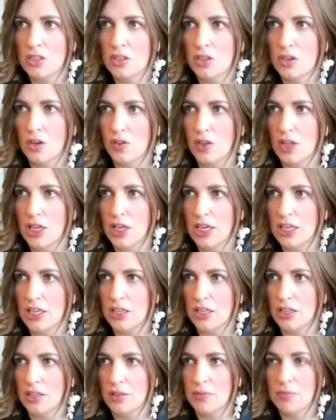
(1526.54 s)

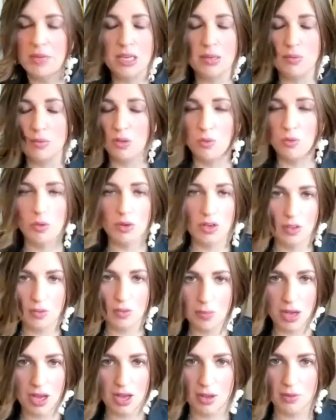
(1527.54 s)
like maybe one of
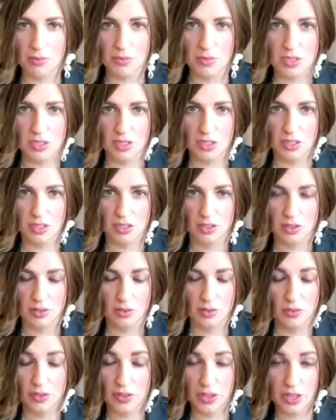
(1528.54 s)
the moms,
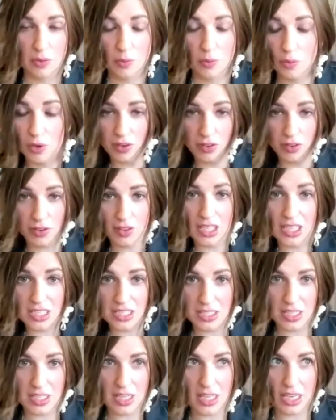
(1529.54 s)
one of the
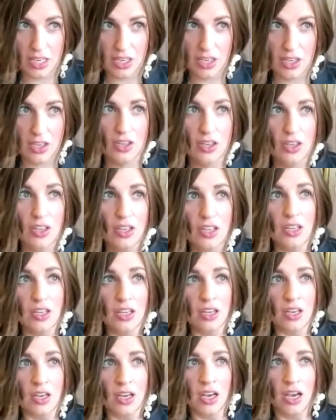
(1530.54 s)
ladies there,
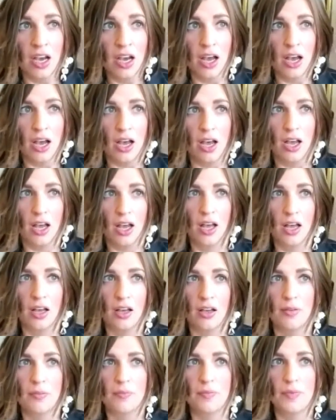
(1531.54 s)

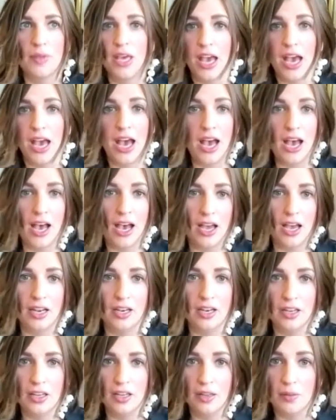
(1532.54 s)

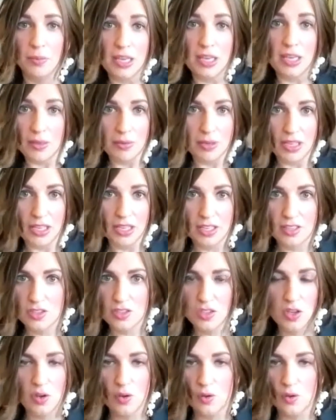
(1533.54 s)
had a baby,
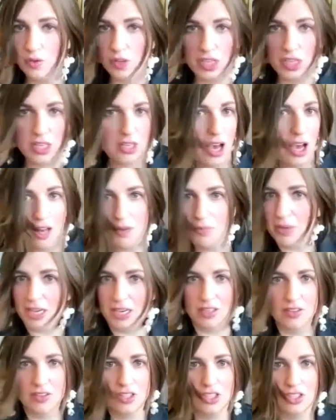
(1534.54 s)
and so they
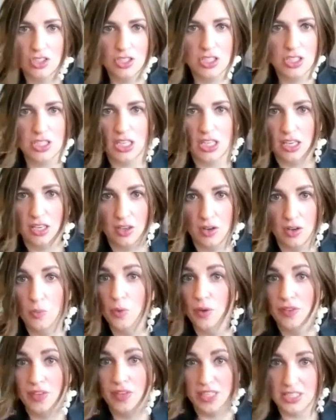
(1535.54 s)
automatically just like
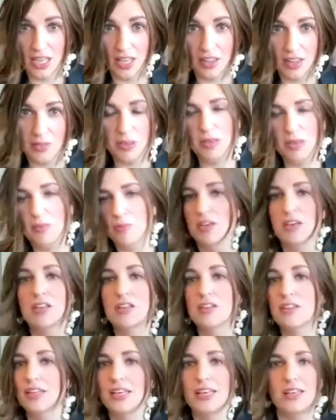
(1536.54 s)
when they saw the
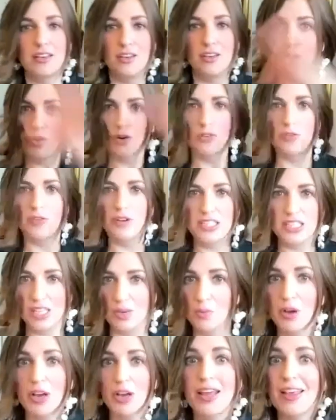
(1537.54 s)
baby, they notified
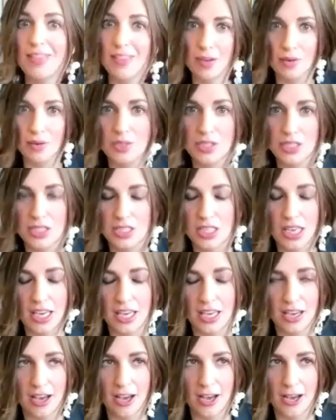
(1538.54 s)
someone, and there was
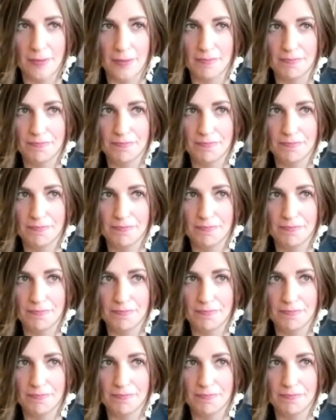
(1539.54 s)
a